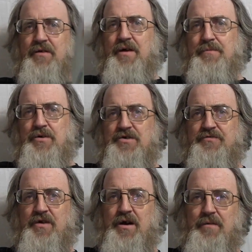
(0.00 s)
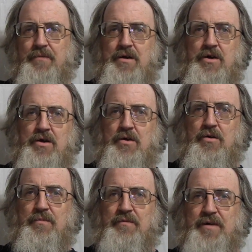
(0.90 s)
They rate books from
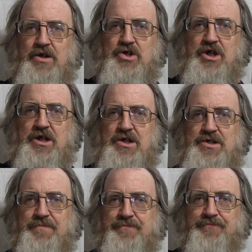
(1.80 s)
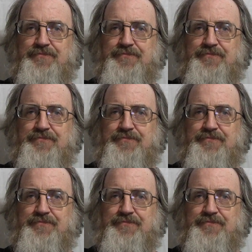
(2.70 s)
Who Moved My Cheese,